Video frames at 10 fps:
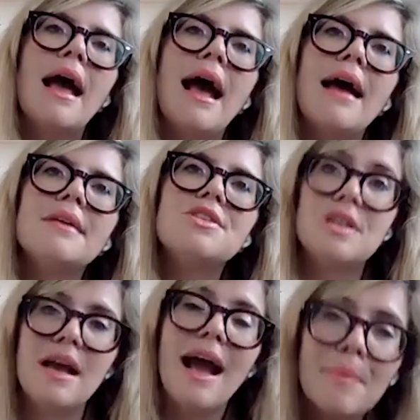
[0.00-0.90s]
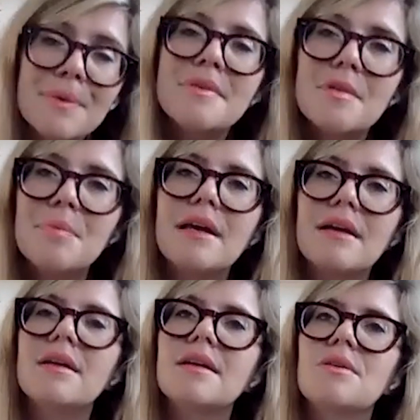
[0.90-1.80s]
And she happens to be a
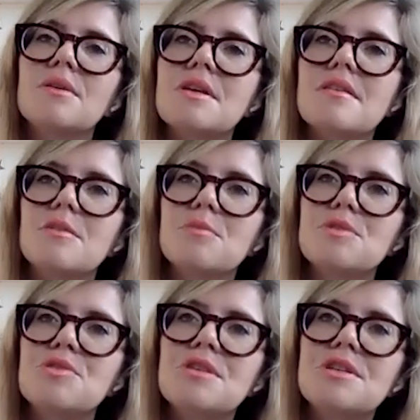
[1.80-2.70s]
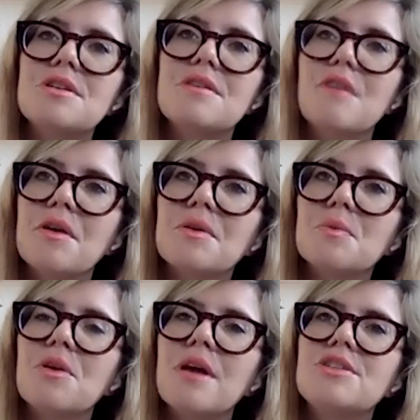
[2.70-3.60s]
gynecologist, an obstetrician, a very good
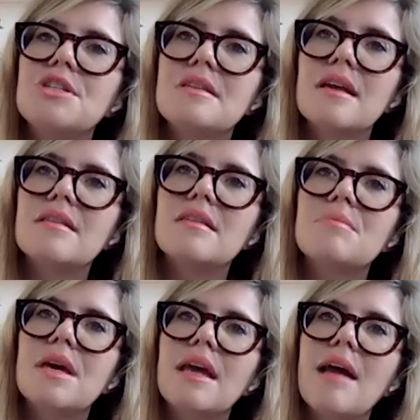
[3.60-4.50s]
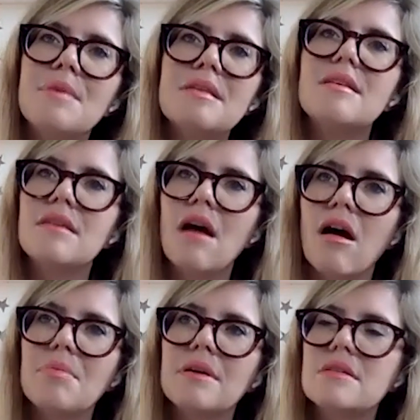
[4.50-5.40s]
one. And she said to me, Emma, sit
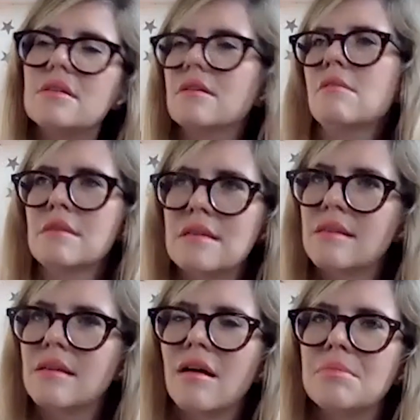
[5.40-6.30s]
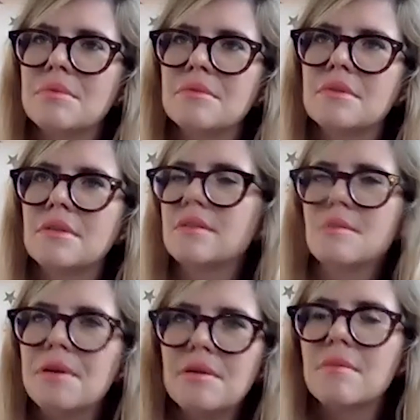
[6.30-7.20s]
up. And I said, I can't sit up.
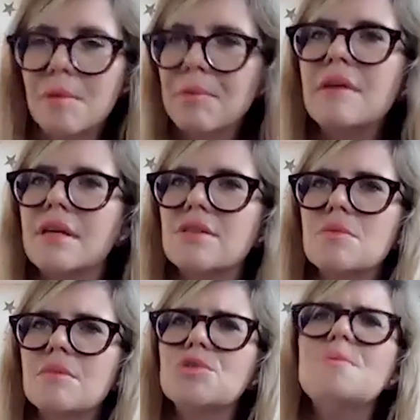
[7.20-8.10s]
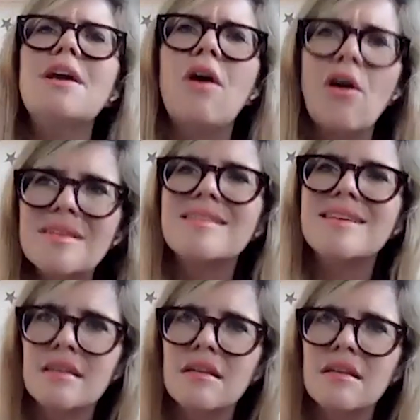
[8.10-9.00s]
It's my period. She went, what do you mean you can't
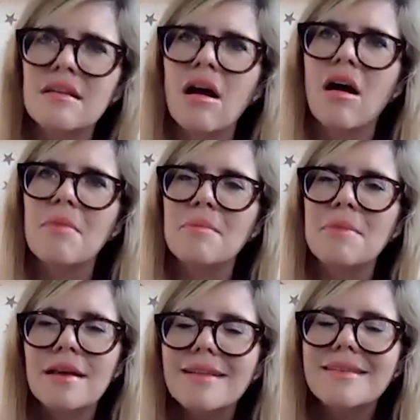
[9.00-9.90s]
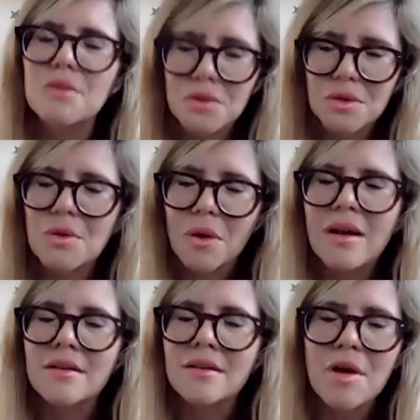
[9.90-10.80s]
sit up? I mean, I didn't look quite
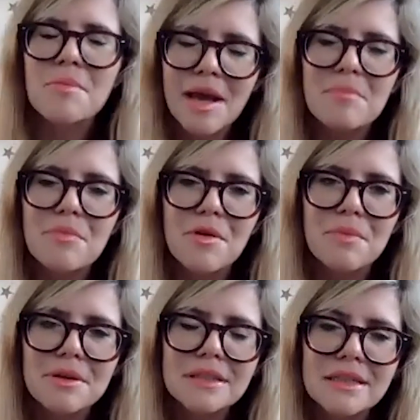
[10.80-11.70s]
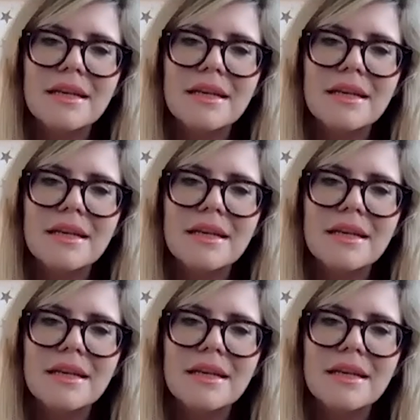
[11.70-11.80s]
like a Roman emperor, but,